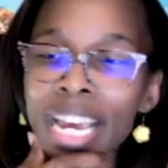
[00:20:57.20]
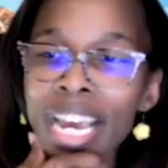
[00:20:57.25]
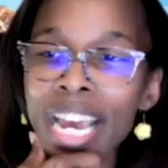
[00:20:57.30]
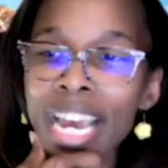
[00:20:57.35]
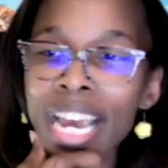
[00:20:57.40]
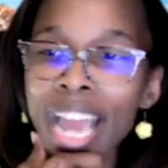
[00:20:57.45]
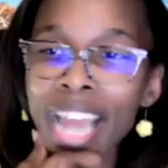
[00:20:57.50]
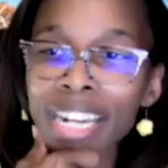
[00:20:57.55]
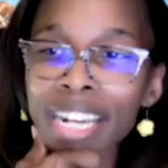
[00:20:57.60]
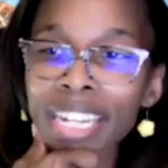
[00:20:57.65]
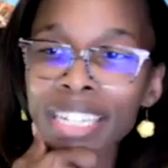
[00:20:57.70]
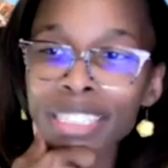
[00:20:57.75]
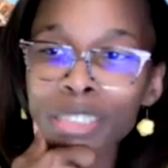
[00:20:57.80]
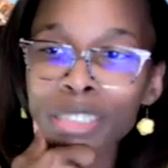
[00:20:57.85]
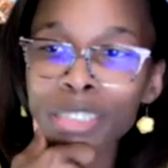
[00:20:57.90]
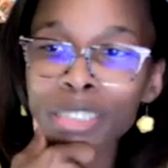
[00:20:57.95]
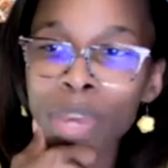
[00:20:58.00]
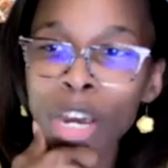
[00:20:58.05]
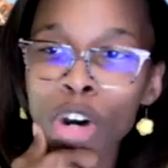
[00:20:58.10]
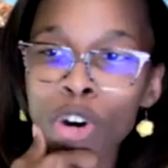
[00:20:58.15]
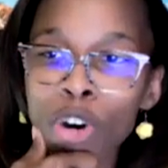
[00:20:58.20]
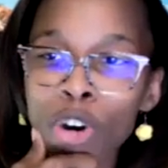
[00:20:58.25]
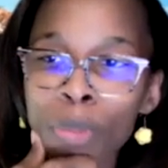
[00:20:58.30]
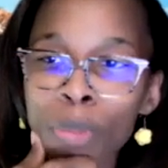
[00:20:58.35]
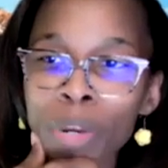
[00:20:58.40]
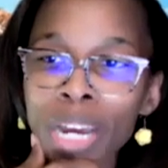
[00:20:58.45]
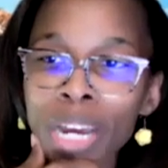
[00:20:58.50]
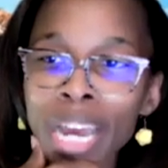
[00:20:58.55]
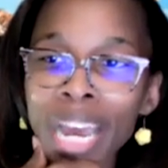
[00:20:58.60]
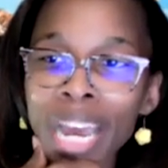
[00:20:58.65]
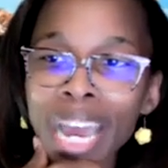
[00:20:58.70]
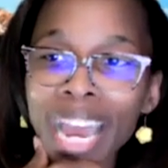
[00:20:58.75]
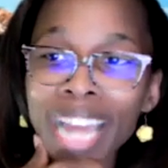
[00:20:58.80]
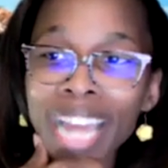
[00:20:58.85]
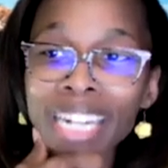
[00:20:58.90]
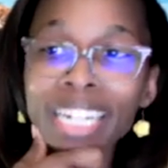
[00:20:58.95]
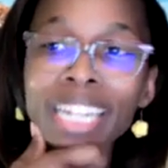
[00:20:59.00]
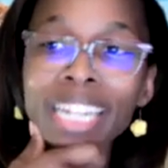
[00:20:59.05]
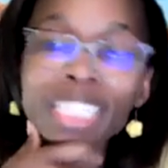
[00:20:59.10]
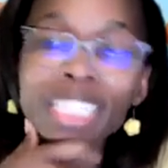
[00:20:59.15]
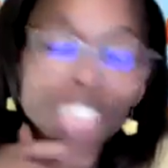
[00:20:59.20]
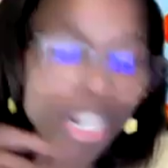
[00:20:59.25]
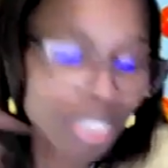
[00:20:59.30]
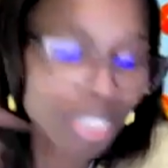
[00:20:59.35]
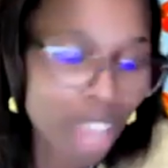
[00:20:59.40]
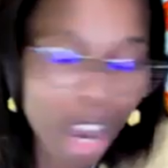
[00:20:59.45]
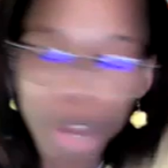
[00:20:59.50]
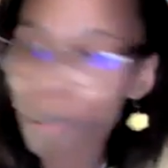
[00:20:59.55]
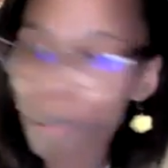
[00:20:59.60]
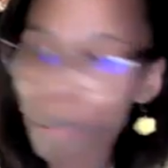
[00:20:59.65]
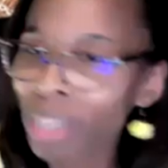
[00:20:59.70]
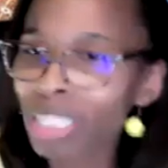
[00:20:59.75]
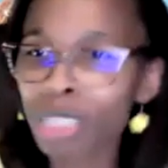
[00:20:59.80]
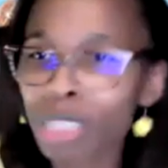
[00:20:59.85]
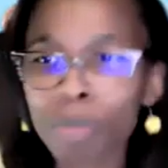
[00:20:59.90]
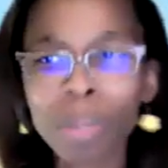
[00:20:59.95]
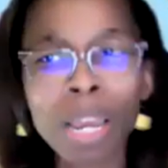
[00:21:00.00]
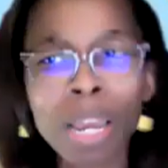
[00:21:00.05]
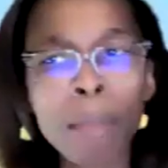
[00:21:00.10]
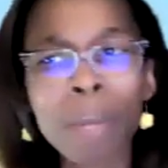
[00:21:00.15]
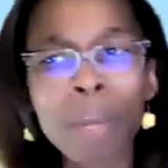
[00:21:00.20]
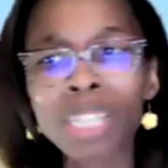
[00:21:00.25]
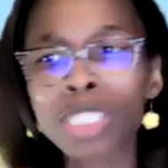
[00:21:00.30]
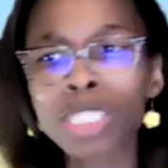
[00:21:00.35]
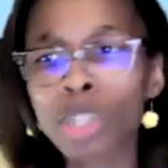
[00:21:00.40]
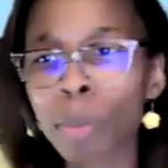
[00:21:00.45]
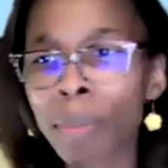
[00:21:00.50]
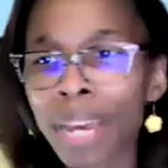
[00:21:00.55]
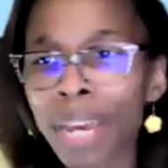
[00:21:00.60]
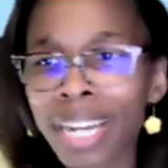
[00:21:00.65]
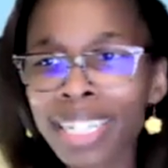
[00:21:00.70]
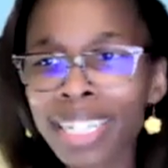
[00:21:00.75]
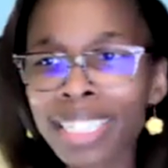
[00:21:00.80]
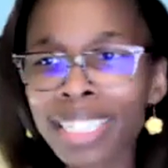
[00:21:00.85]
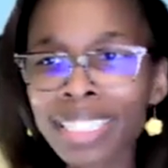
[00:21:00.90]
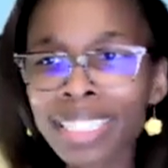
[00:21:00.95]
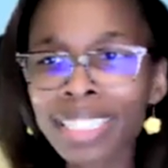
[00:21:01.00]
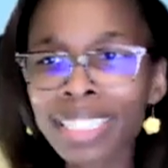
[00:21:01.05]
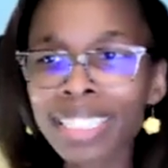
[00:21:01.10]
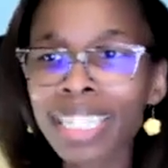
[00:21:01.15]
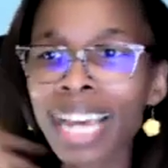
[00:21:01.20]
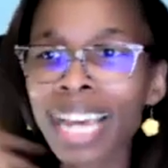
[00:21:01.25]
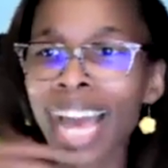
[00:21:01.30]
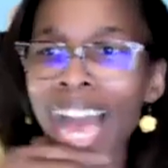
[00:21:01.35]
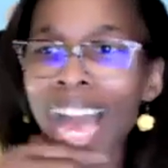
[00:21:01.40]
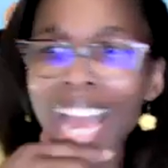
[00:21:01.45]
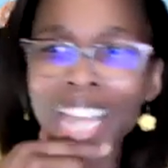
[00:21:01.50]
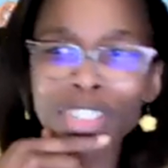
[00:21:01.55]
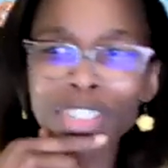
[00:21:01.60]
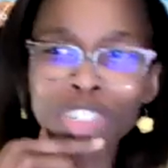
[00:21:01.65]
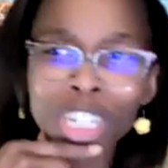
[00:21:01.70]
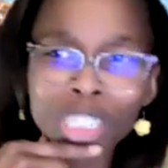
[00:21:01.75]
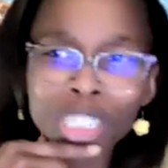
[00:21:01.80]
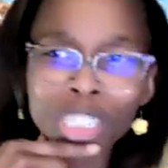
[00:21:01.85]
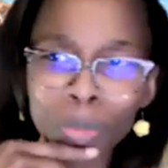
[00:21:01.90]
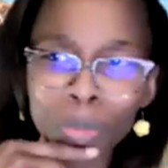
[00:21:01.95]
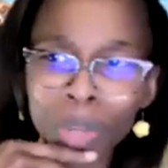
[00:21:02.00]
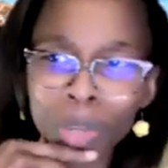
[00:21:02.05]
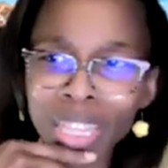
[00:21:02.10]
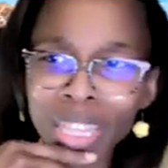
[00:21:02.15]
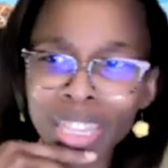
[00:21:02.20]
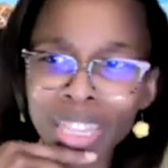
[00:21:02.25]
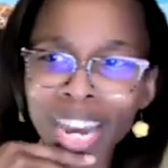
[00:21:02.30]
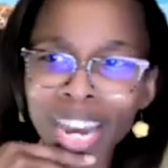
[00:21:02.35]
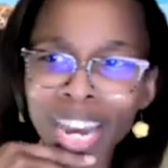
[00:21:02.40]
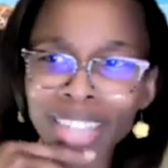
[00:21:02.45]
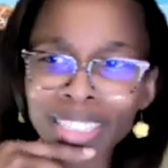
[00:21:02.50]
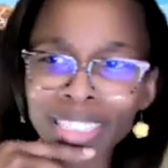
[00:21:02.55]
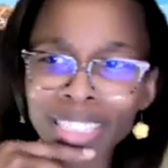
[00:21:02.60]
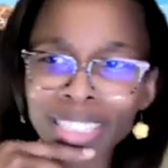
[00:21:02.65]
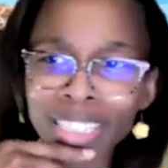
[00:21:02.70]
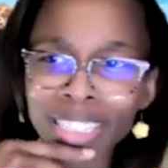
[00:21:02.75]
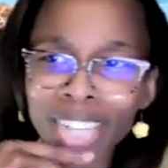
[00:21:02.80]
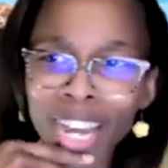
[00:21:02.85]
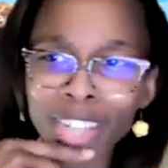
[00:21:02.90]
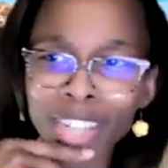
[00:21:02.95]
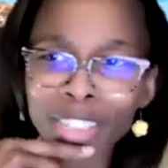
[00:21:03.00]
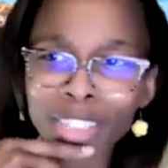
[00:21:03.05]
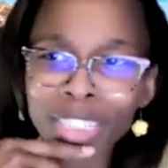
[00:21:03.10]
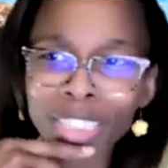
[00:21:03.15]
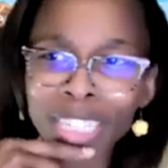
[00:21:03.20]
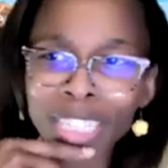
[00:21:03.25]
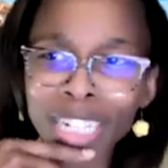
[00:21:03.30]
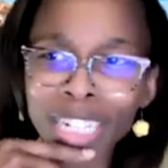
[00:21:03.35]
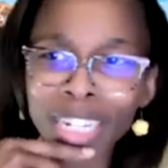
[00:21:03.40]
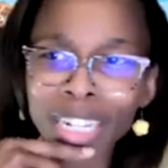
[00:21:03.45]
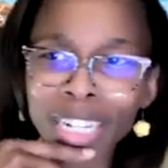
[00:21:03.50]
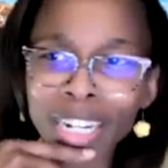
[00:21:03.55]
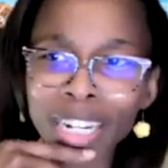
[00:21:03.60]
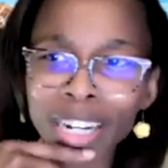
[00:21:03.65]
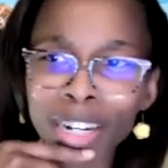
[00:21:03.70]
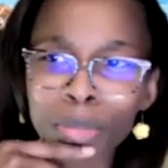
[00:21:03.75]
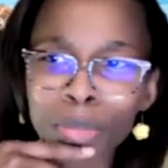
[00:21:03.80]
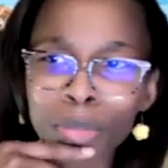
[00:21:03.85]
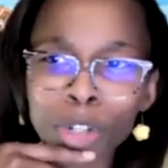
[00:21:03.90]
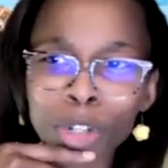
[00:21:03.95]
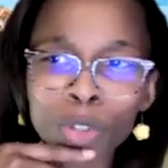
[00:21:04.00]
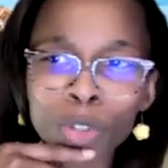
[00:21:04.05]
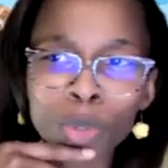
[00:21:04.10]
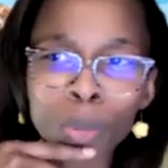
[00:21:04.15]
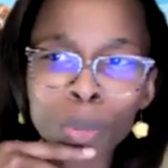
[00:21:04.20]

I needed some help. And then they started talking about these plant-based omegas. I had just spent thousands of dollars getting mercury